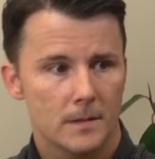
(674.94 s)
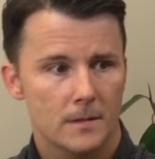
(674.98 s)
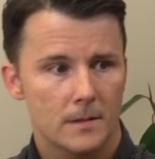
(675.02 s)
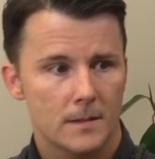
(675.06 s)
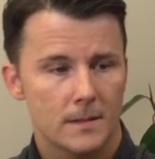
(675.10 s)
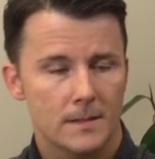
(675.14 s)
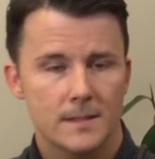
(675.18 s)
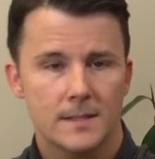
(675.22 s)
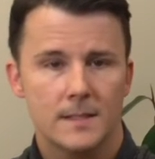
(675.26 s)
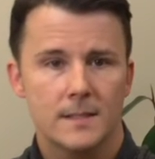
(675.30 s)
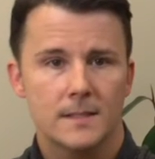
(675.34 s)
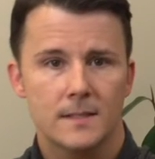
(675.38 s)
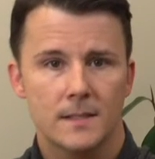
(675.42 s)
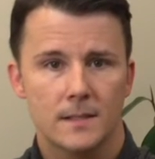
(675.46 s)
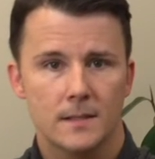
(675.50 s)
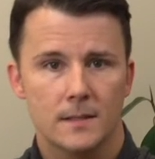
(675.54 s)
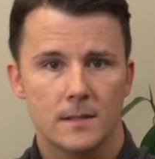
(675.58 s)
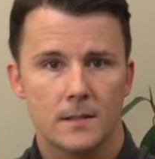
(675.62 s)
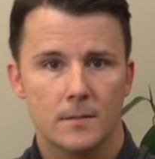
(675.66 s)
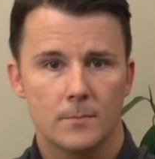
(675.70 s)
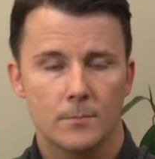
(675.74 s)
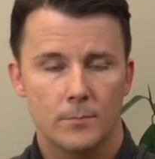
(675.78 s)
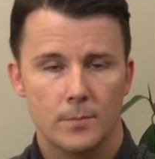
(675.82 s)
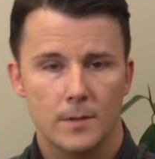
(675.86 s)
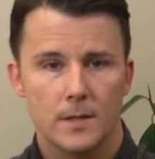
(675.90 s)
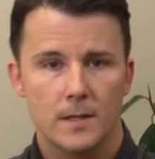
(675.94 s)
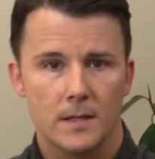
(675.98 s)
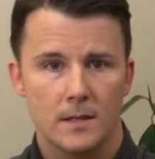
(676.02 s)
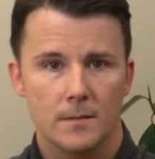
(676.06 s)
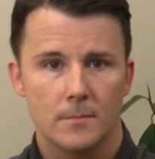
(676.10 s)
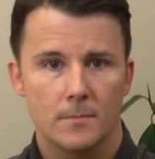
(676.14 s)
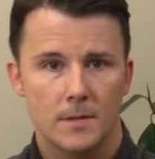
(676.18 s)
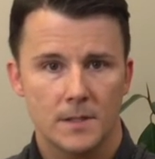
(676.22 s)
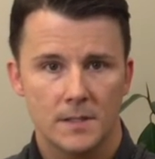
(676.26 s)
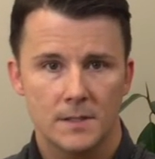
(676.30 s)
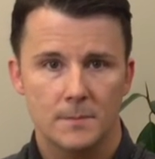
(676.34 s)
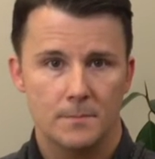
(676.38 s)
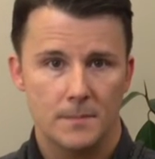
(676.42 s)
insistent that breathing
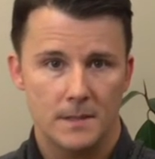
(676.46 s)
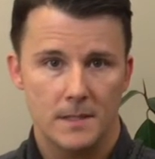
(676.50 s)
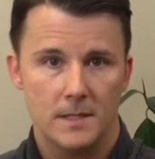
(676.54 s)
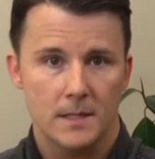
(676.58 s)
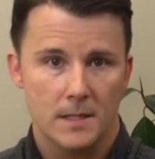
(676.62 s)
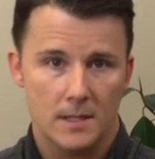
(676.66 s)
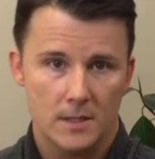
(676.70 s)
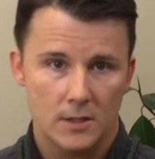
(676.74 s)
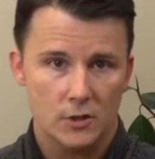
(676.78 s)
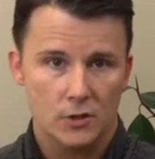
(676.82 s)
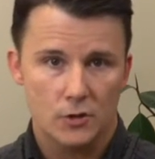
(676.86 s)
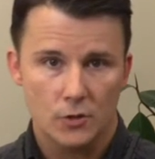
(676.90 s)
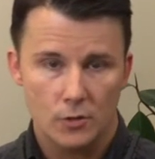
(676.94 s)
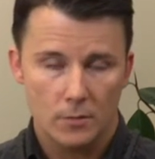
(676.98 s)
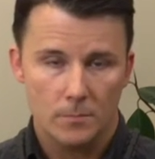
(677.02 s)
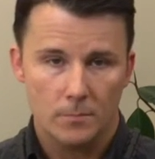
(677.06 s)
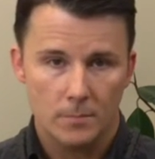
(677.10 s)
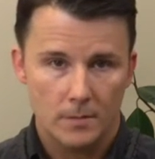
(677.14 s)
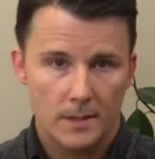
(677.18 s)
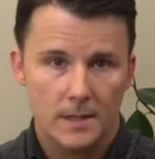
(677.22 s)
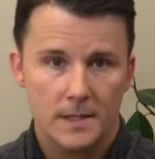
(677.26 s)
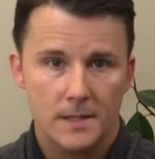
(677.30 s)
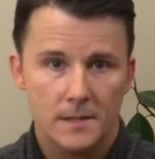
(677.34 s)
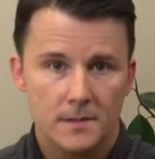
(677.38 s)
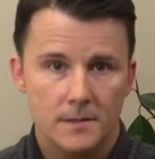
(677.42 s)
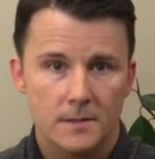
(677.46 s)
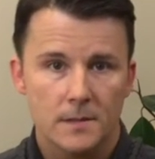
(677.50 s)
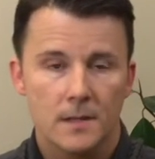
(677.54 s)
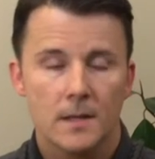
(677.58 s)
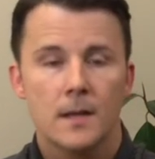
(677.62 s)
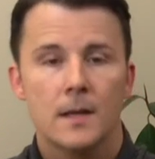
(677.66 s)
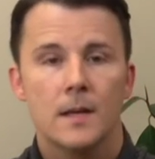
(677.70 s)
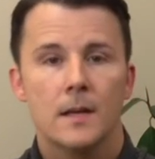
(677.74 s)
must be in a certain place.